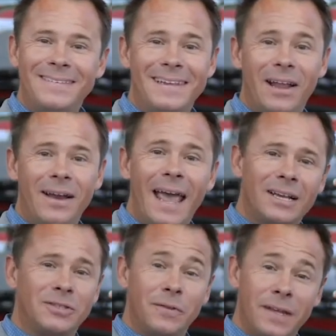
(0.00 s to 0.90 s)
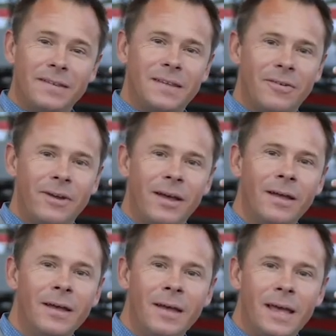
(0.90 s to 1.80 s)
ST Line X on the interior
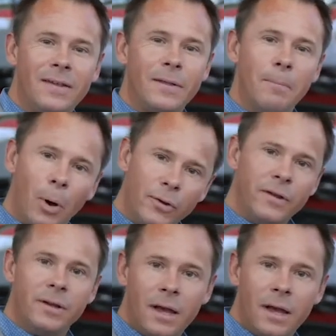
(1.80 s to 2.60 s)
is the modern